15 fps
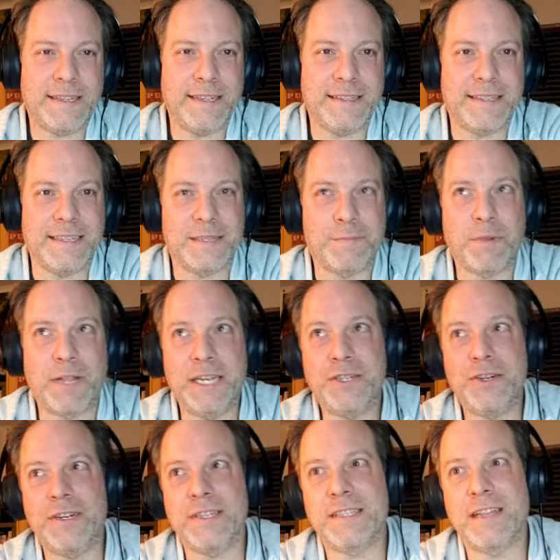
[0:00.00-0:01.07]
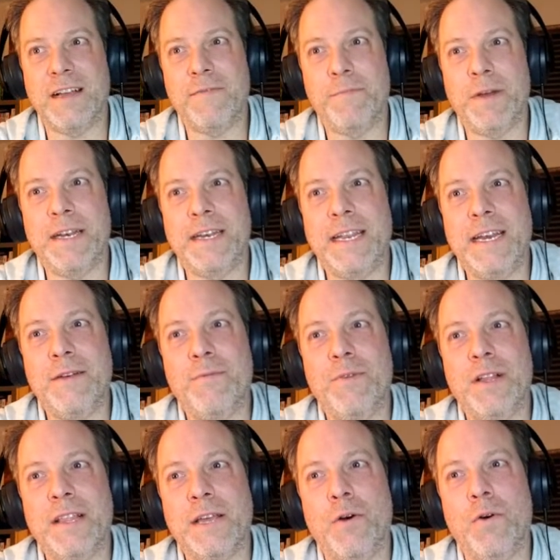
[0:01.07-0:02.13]
displeasure and stuff, but didn't
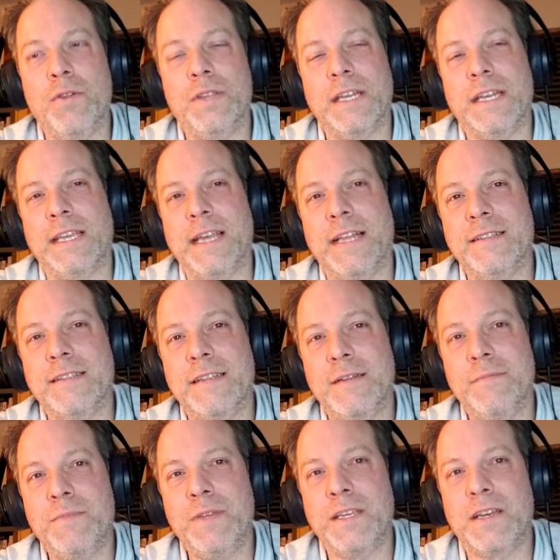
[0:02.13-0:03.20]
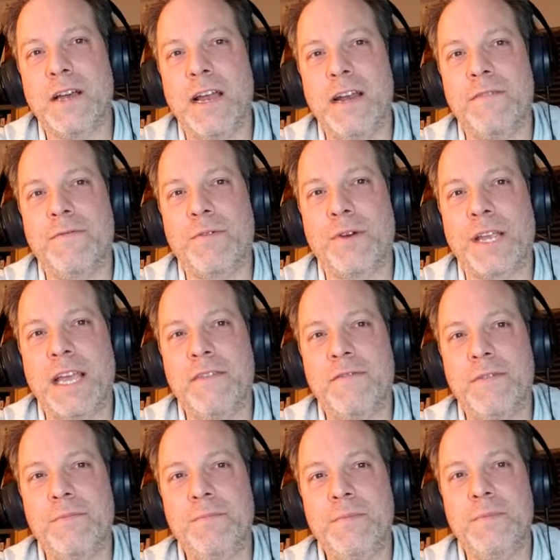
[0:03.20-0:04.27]
really hold it against him. He kind of forgave
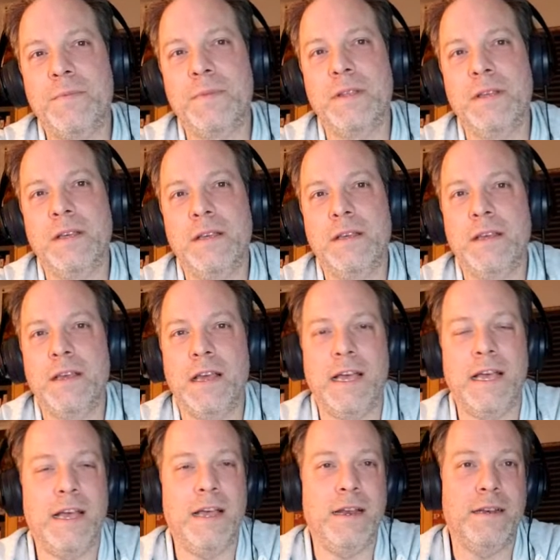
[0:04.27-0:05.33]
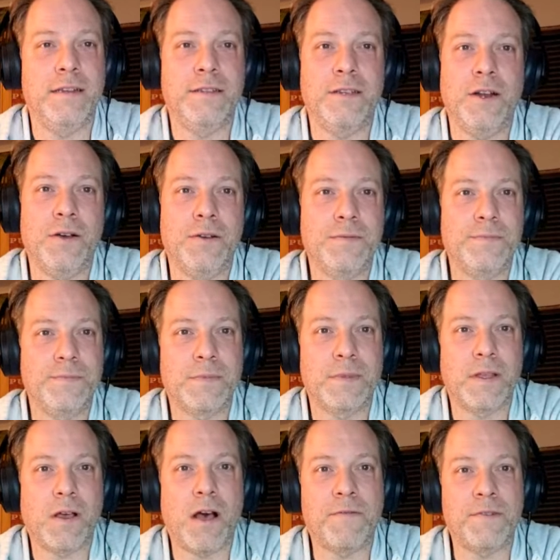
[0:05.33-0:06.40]
him, and
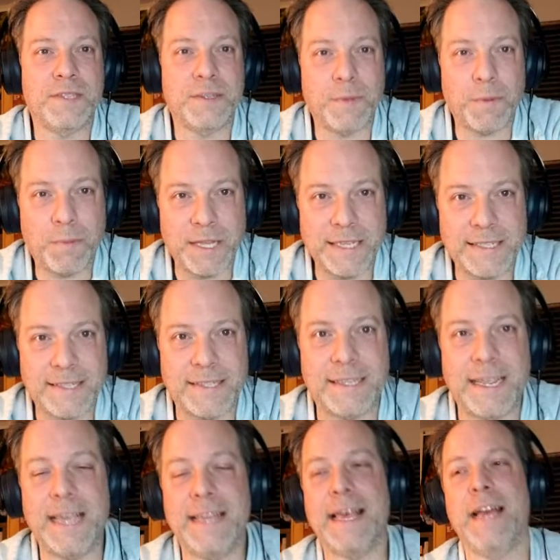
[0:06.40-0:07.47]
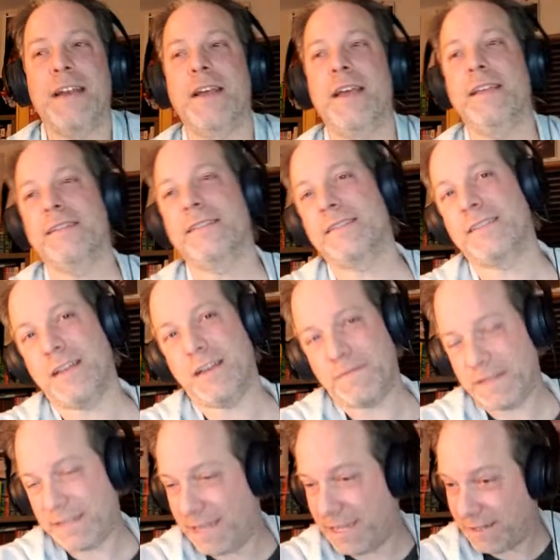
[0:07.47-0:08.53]
offers him a place to stay that night and stuff.
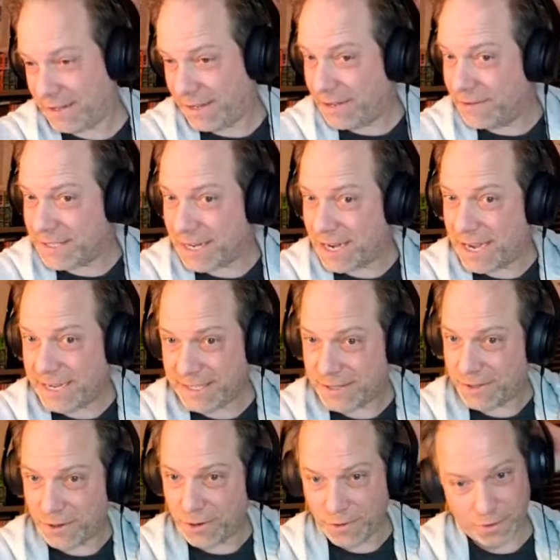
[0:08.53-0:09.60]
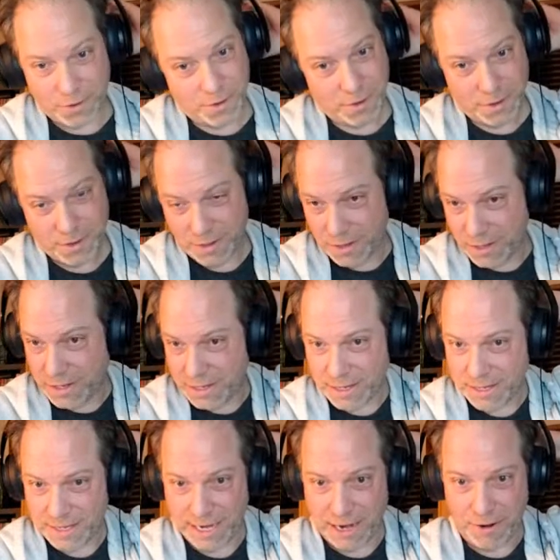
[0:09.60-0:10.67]
It was a nice little
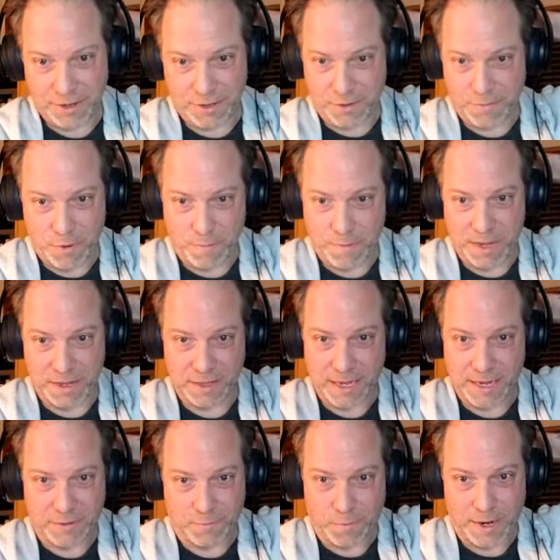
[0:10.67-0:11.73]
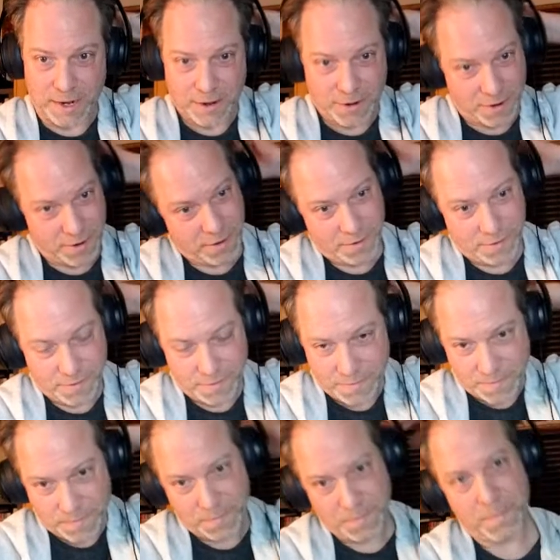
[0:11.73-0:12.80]
character moment, like where
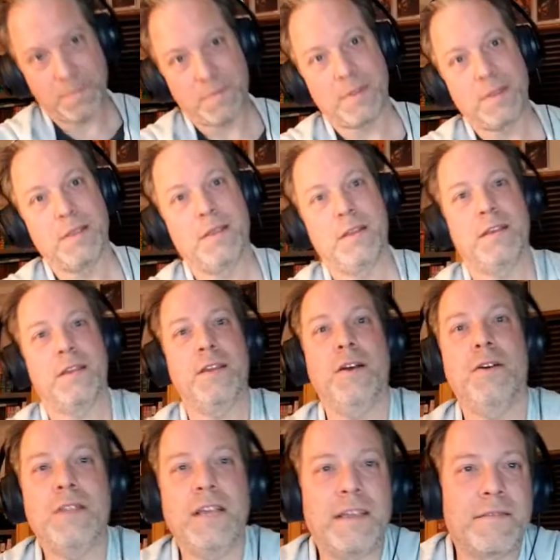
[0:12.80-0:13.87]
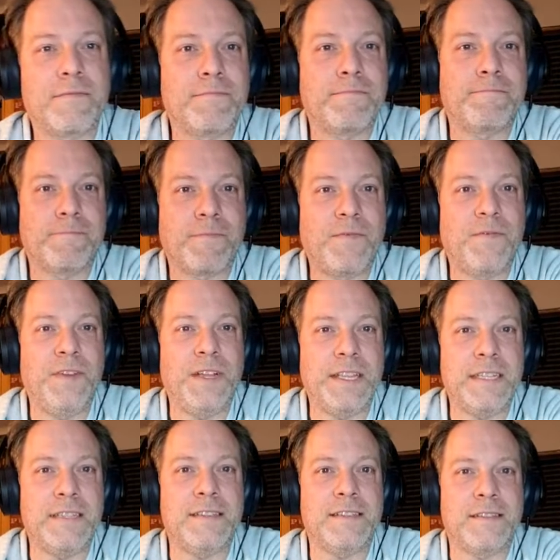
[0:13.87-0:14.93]
like
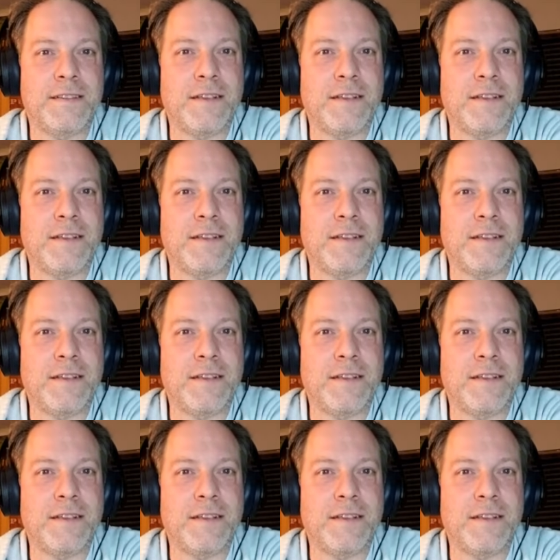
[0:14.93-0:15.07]
villains